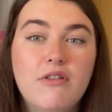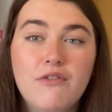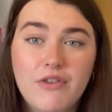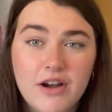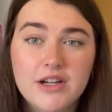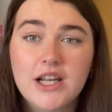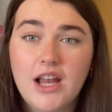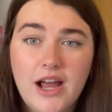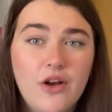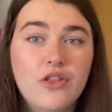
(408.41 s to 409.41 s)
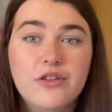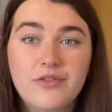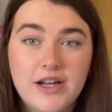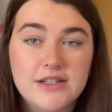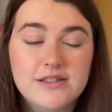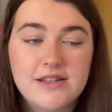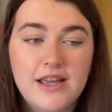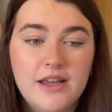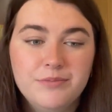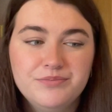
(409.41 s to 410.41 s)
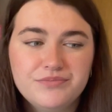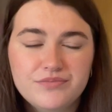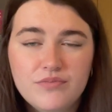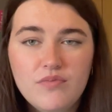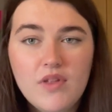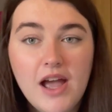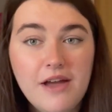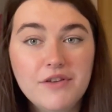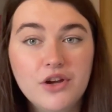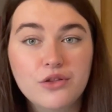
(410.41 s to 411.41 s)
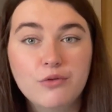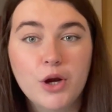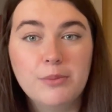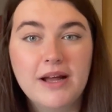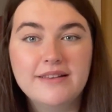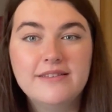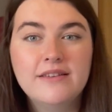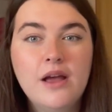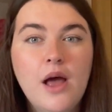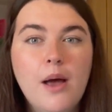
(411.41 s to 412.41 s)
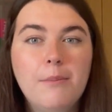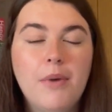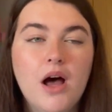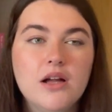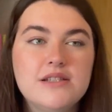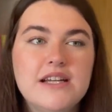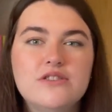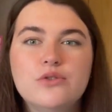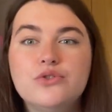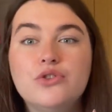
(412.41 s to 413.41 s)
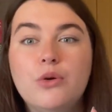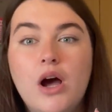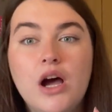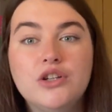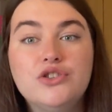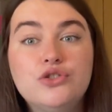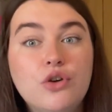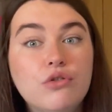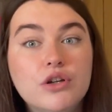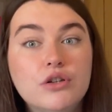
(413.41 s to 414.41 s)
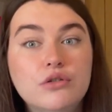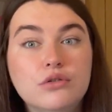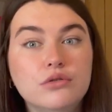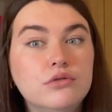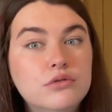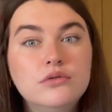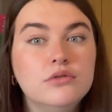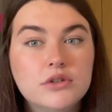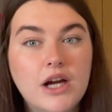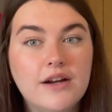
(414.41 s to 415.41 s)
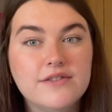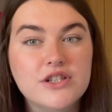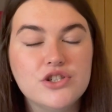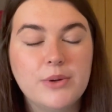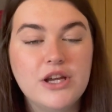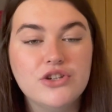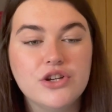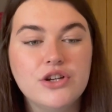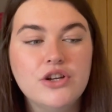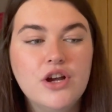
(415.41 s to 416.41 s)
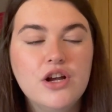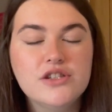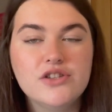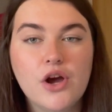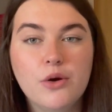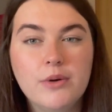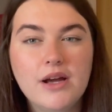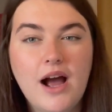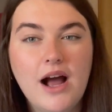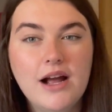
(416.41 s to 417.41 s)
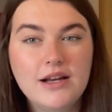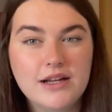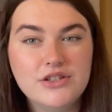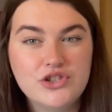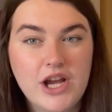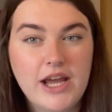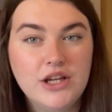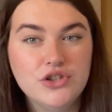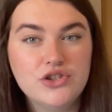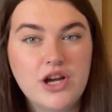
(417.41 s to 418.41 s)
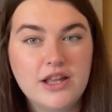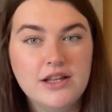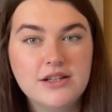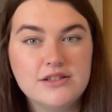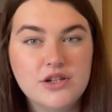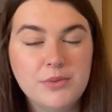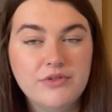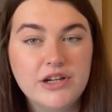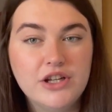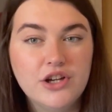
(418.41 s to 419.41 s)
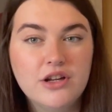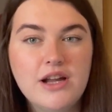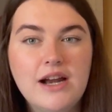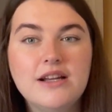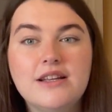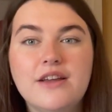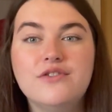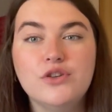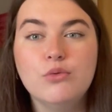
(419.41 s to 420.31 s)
very light on the fantasy, heavy on the romance, but it's also a historical kind of situation, so nice change. I think this could be really good, and it gives you